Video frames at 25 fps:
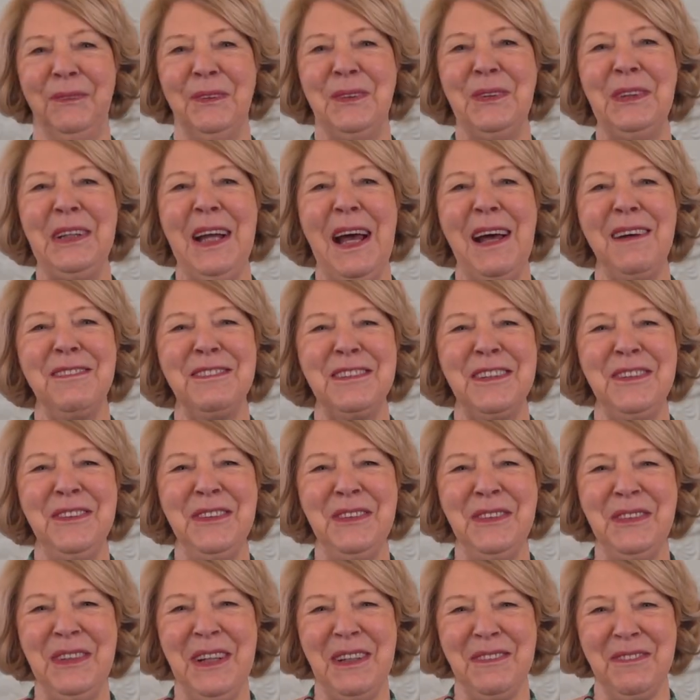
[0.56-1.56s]
Good
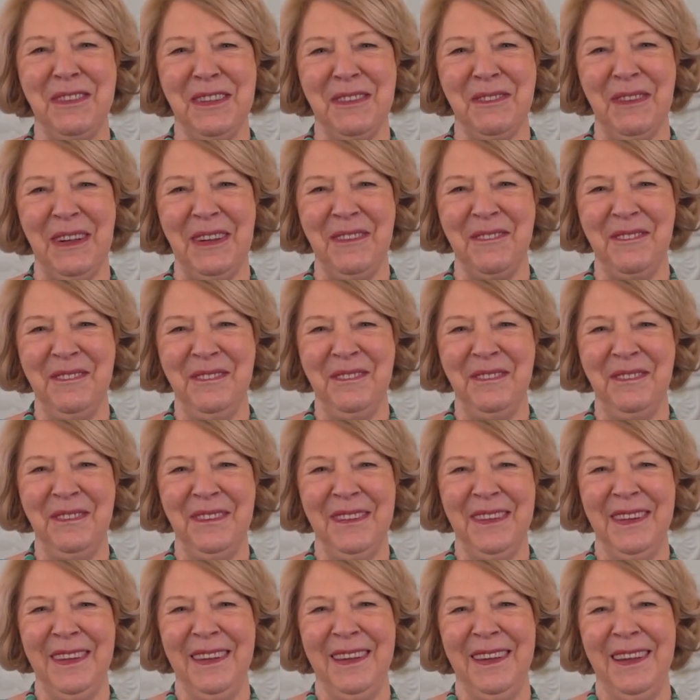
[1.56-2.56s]
afternoon, everyone.
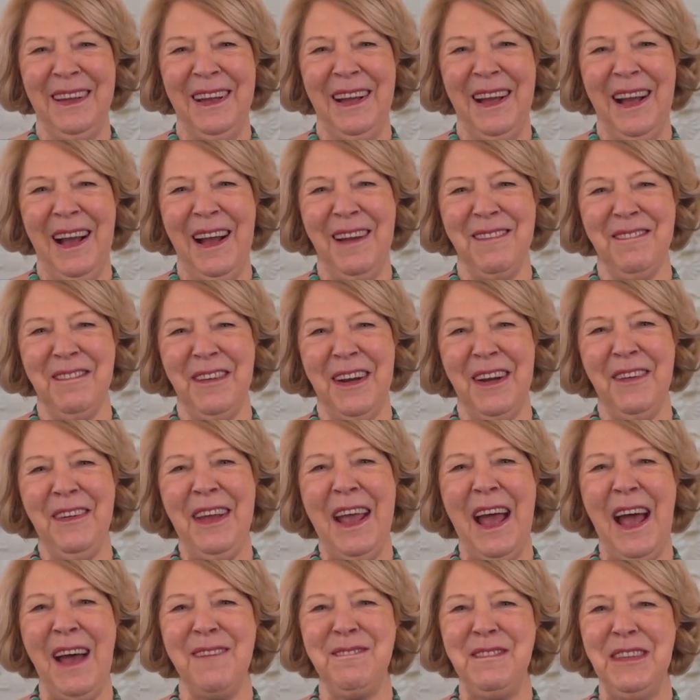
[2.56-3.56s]
I'm very
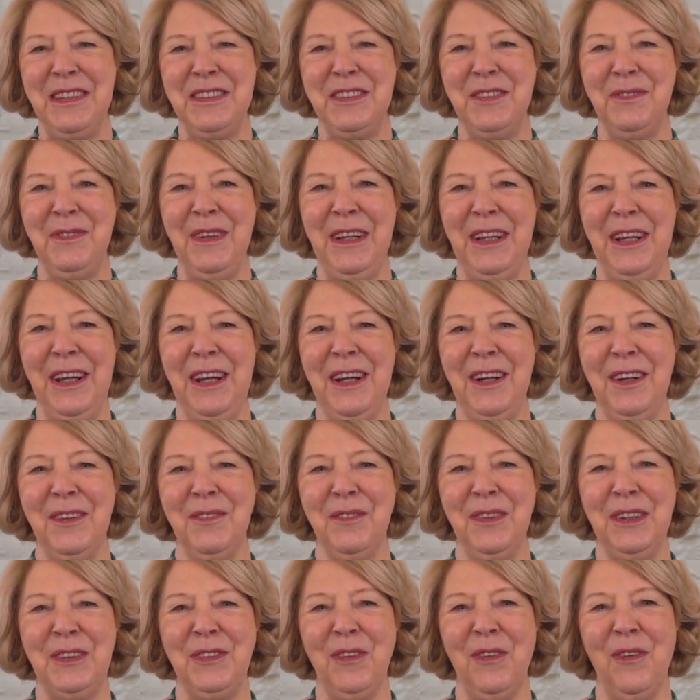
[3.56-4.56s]
happy to be here
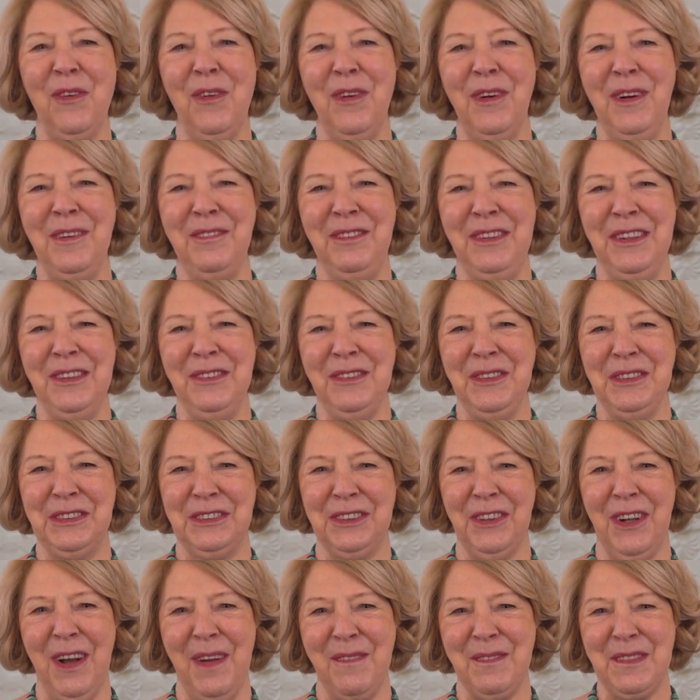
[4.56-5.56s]
with all of you
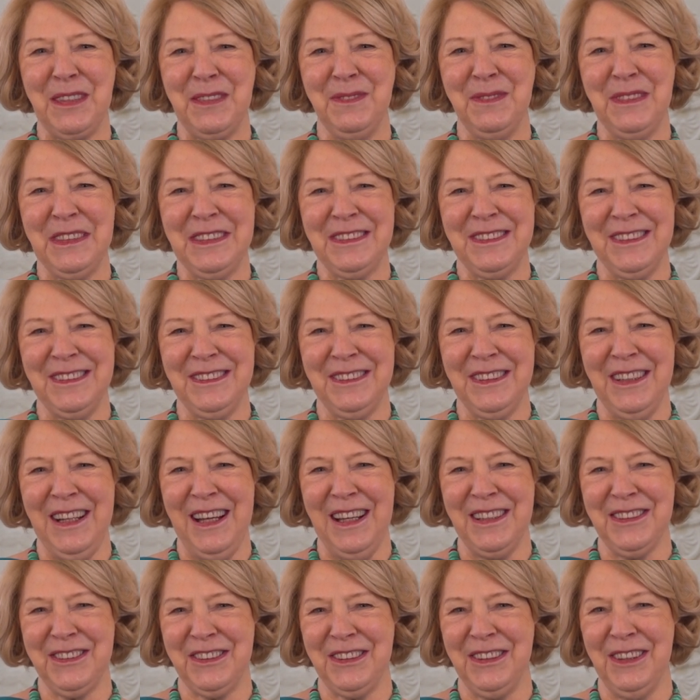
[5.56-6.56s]
Soroptimist
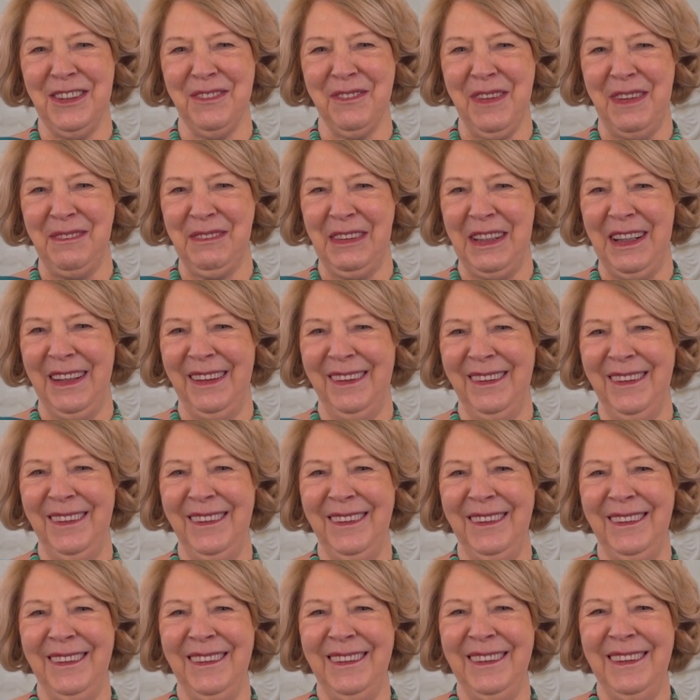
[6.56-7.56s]
International women.
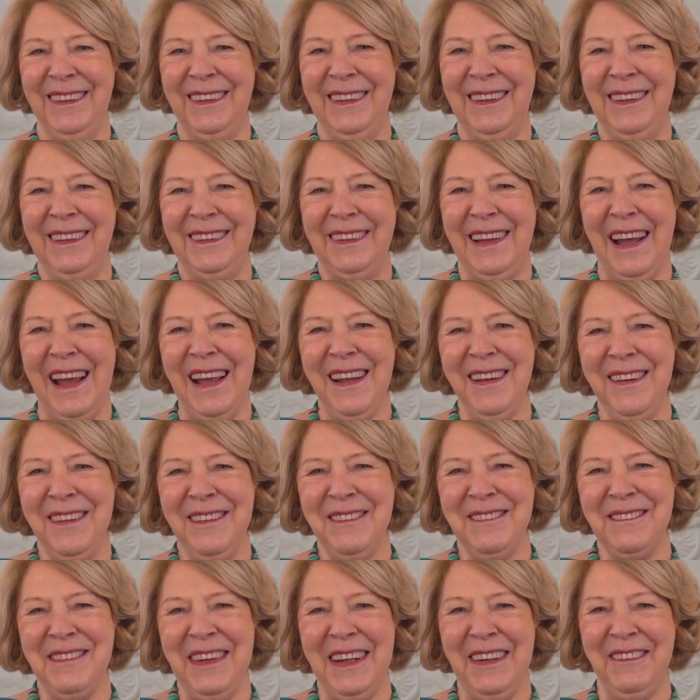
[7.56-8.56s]
Thank
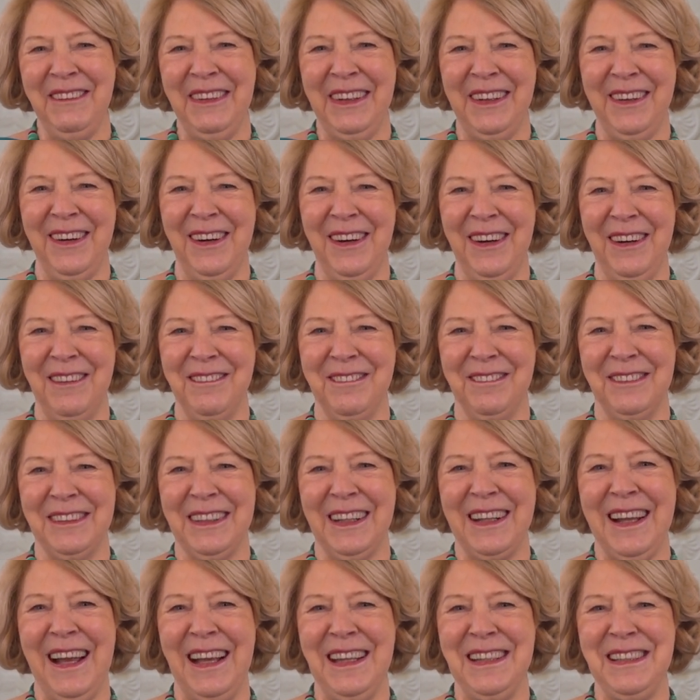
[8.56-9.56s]
you, Mary Kerr, for
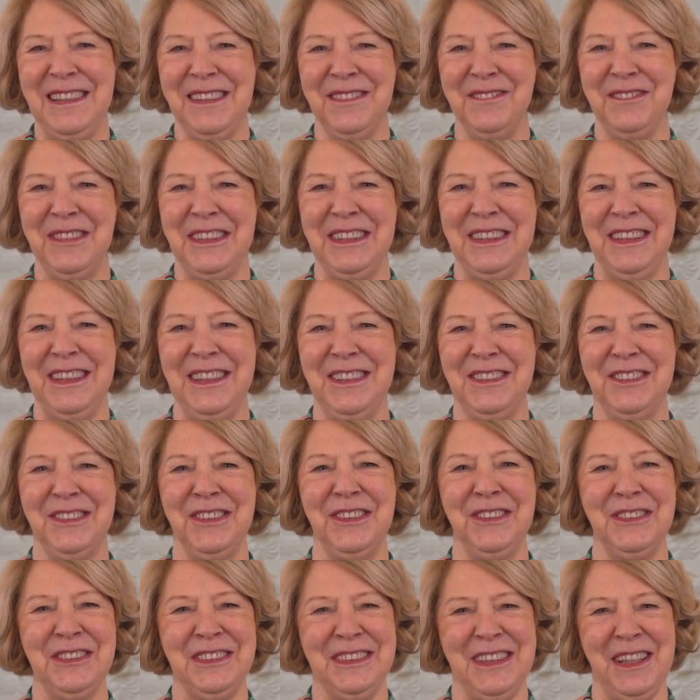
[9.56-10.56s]
the kind
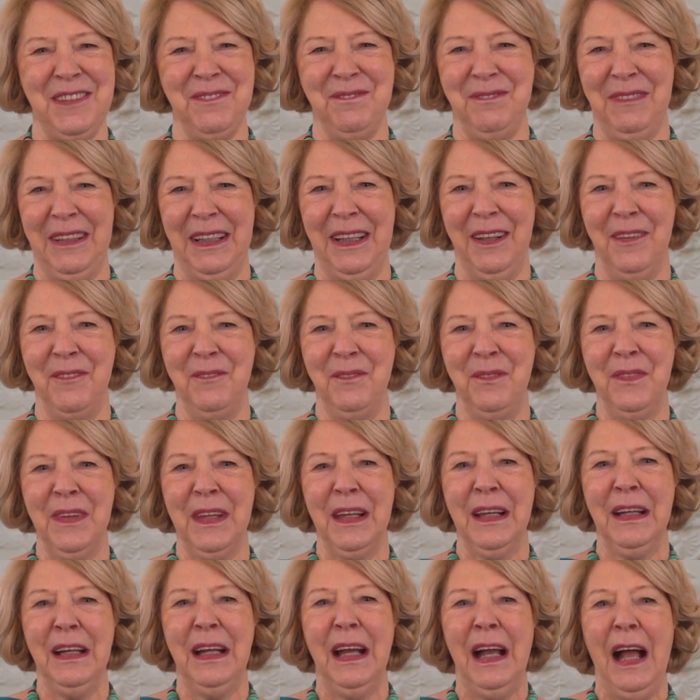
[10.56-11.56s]
invitation you sent me.
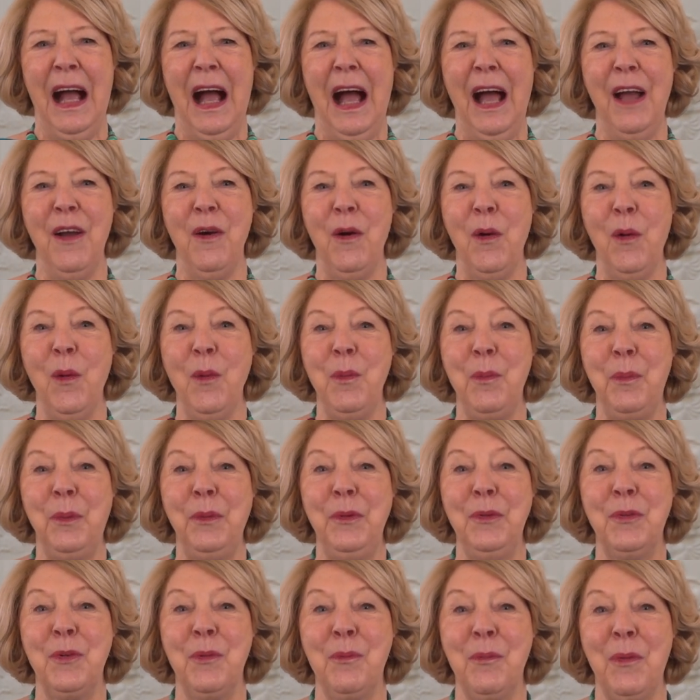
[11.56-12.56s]
I
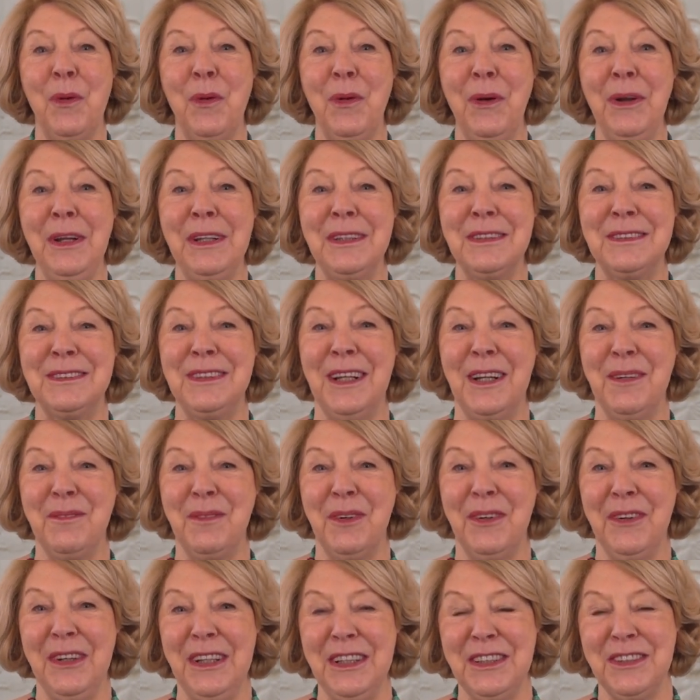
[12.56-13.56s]
hope your morning's
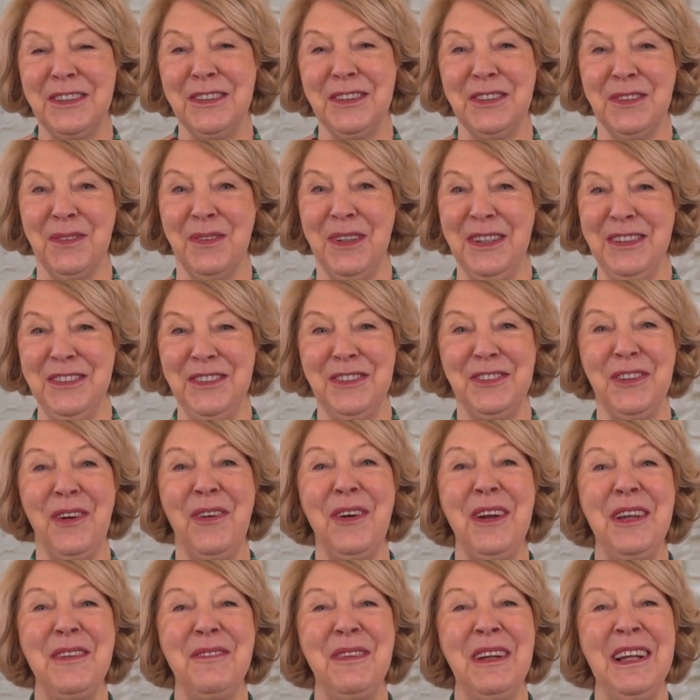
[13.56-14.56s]
deliberations were
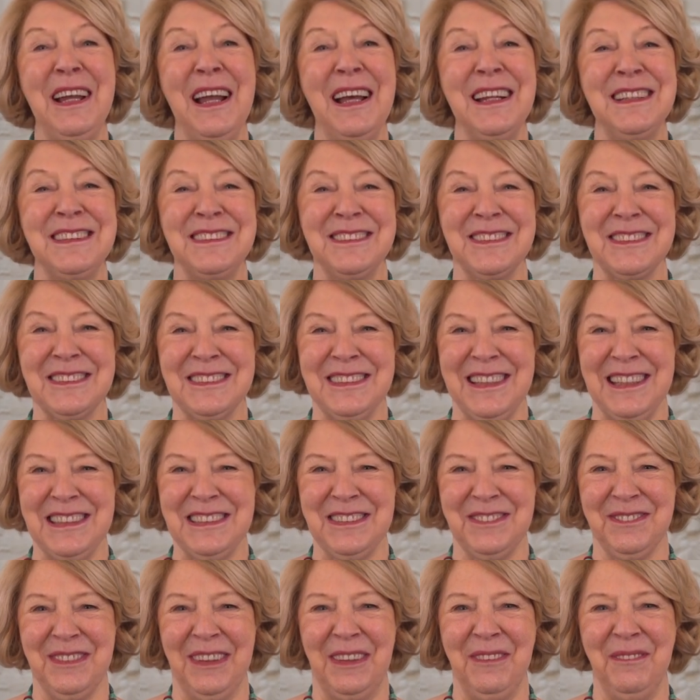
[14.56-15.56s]
enjoyable and
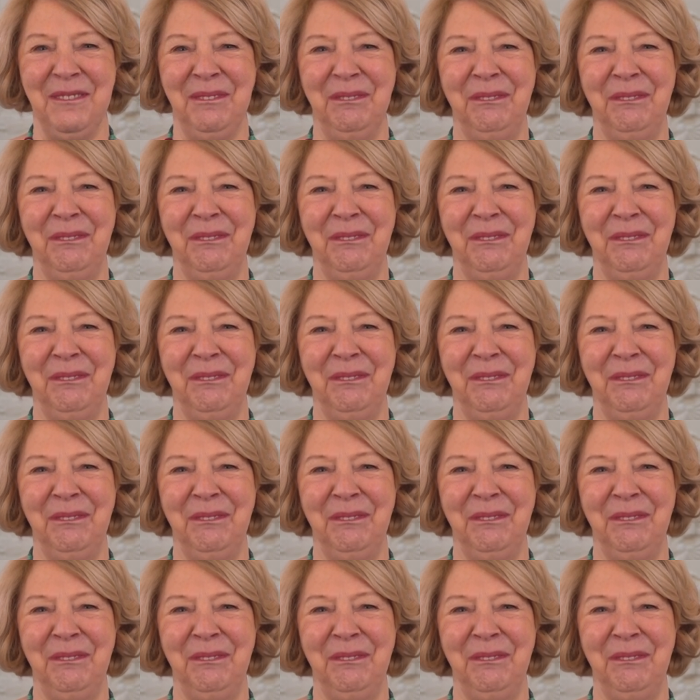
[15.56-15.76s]
successful.